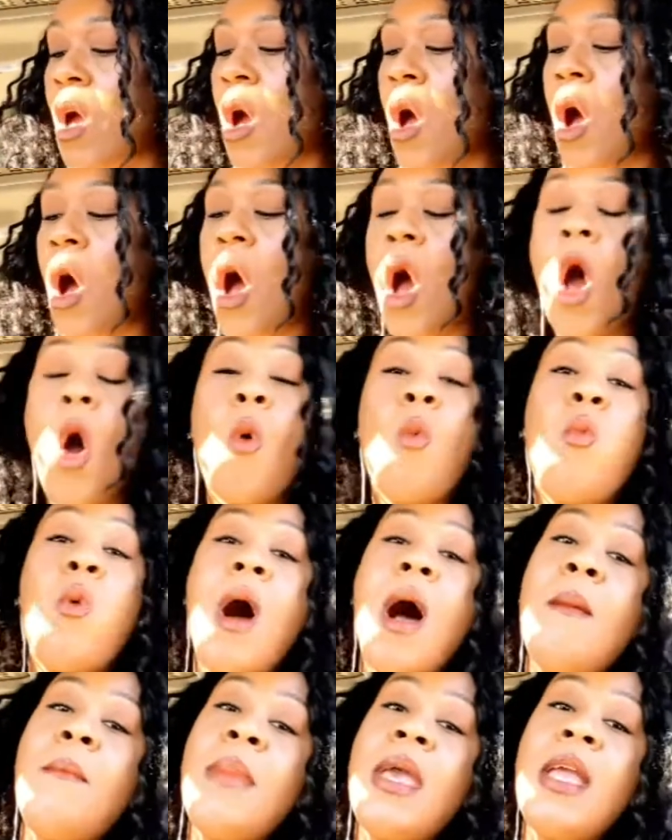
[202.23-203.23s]
a
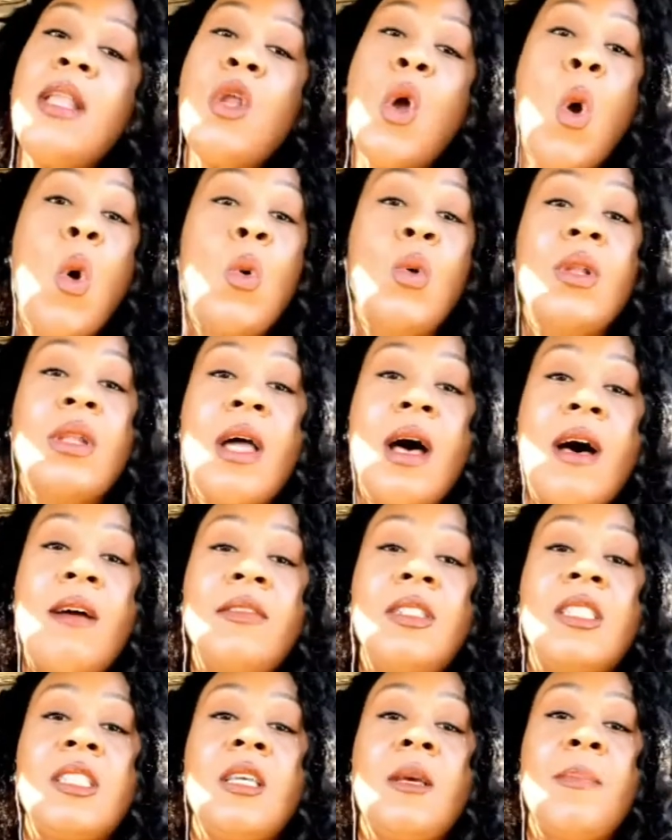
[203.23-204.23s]
woman who
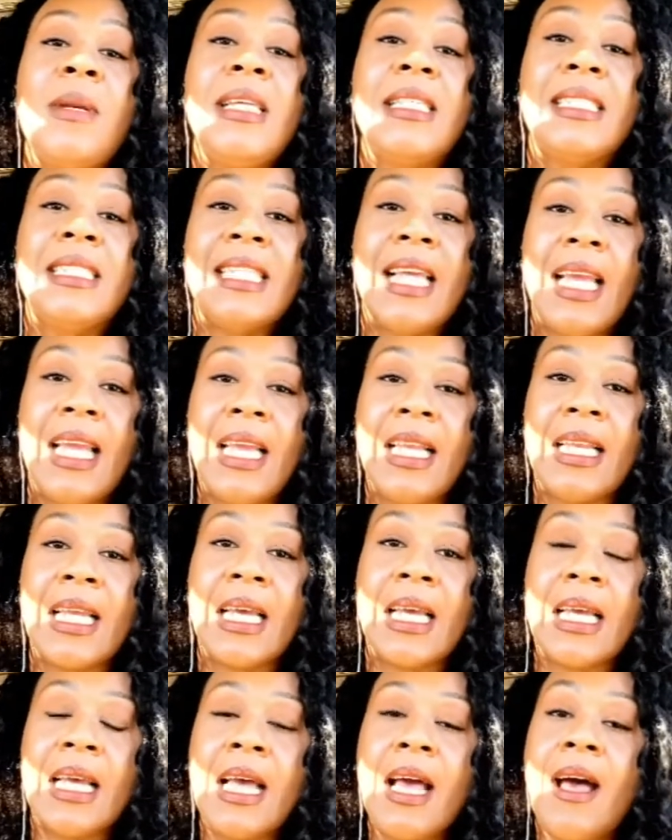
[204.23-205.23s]
loves to be seen,
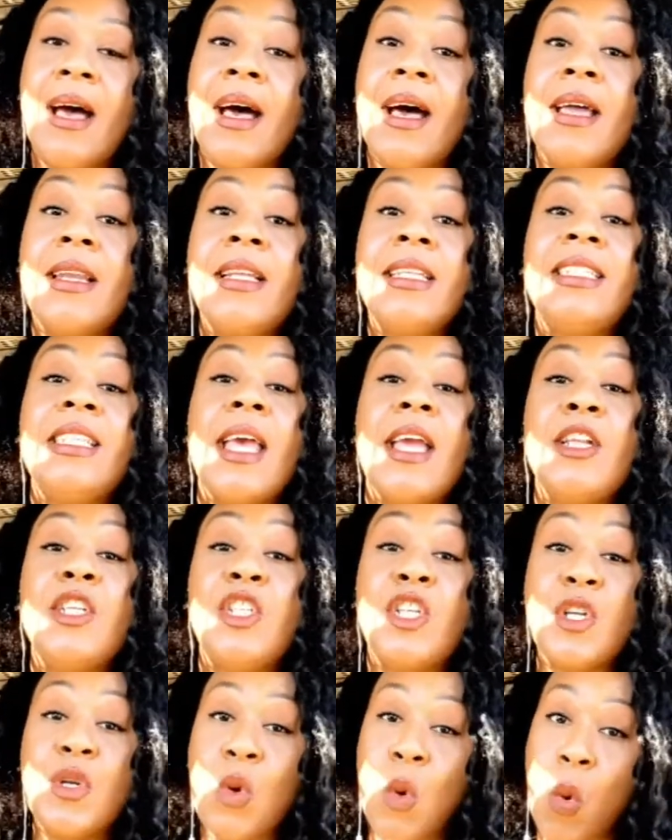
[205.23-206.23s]
an
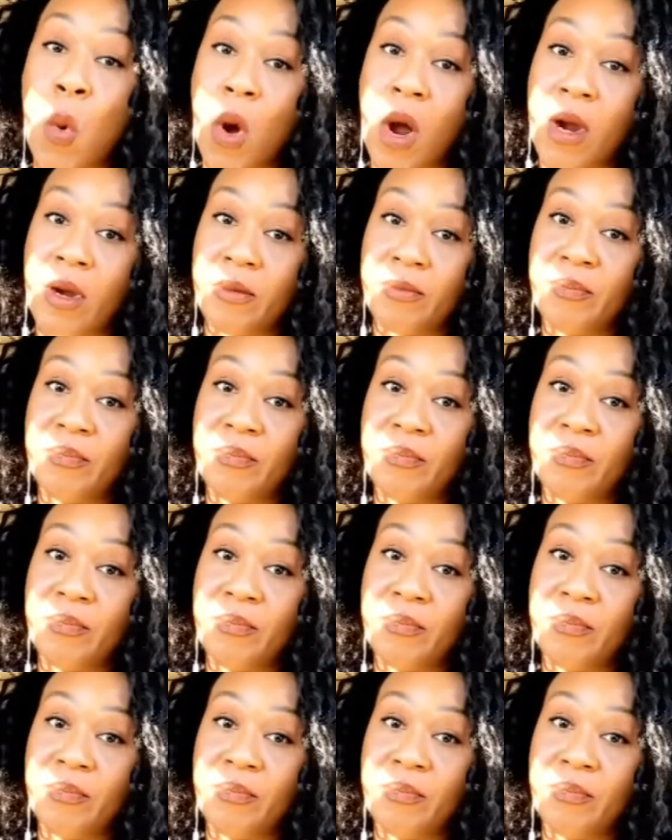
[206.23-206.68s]
attention whore.